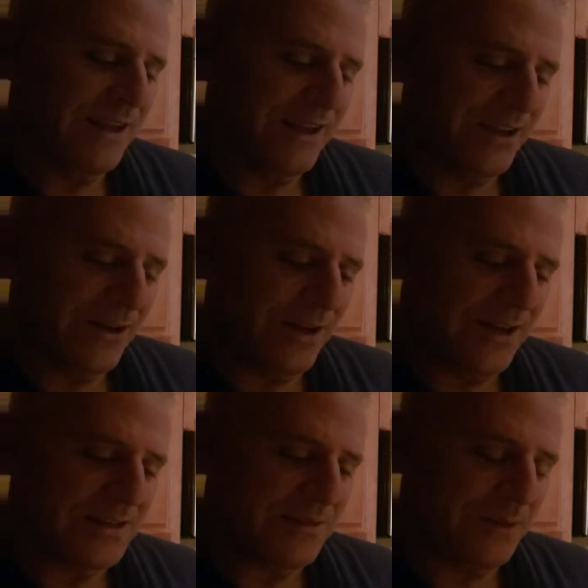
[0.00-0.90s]
I
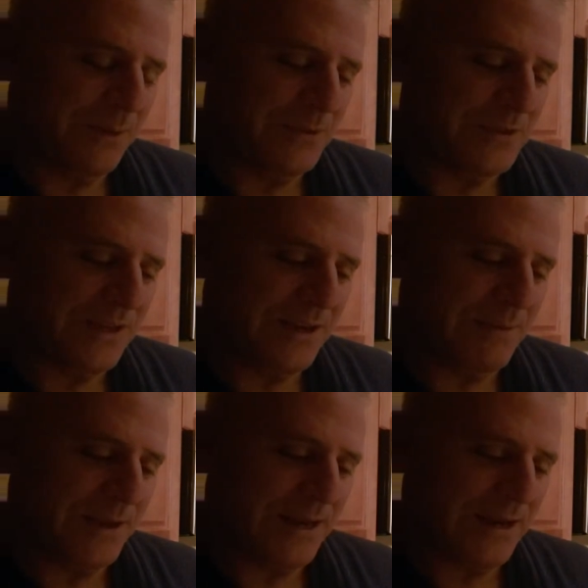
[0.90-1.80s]
had some people stay at
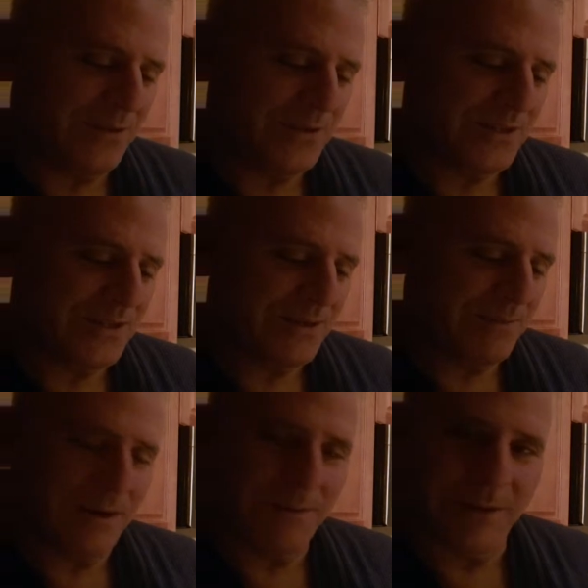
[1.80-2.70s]
my house
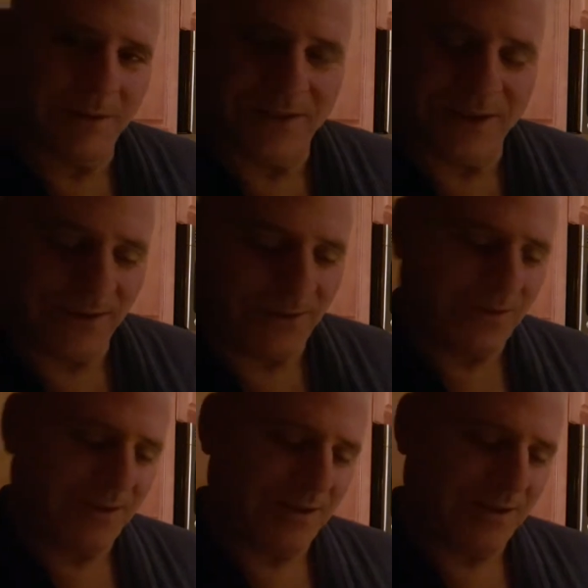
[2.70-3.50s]
about a month ago,